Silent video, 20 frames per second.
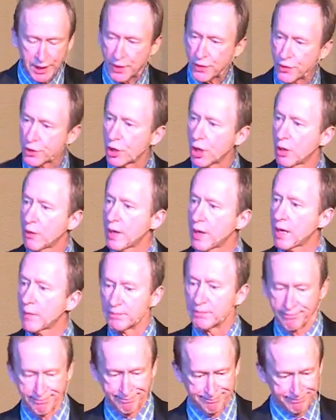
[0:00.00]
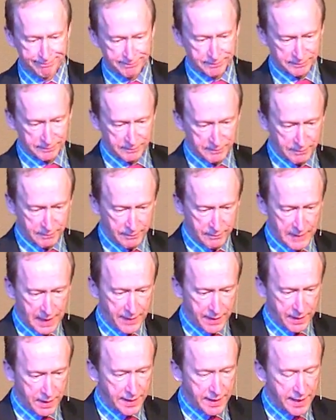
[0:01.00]
to go up, and then
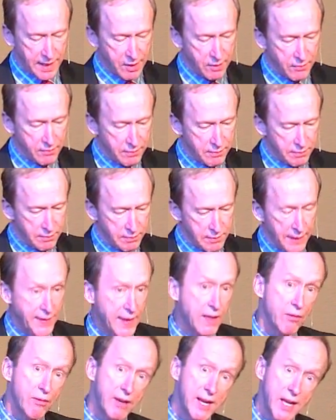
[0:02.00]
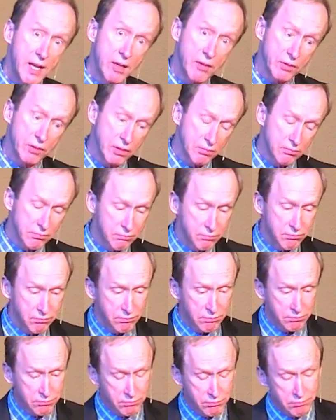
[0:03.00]
down, and then around.
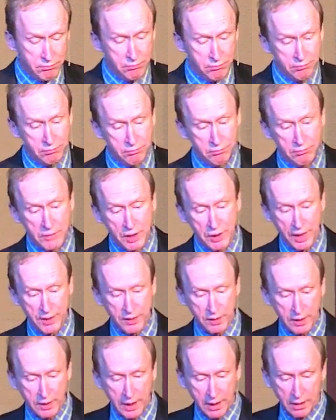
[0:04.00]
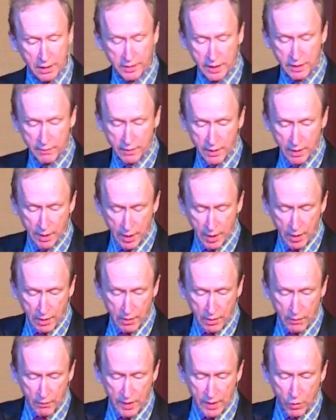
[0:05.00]
Dr. Carolyn
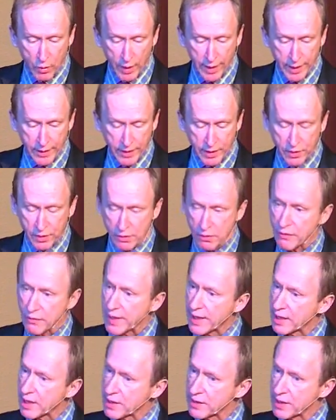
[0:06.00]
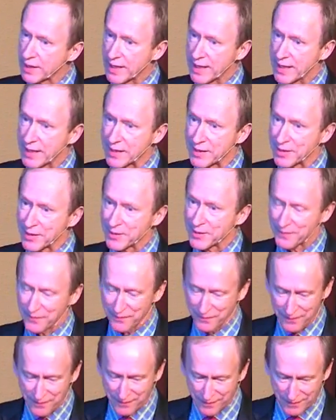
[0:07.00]
rewired in 2008,
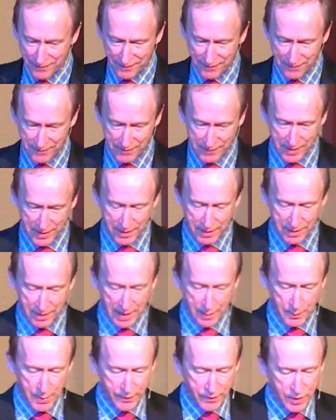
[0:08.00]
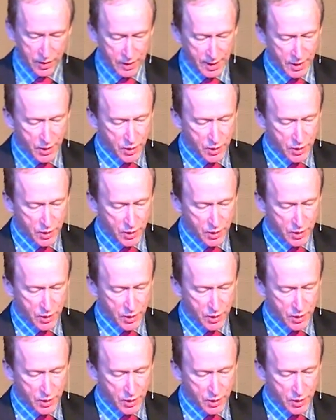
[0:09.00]
and Reverend Duchess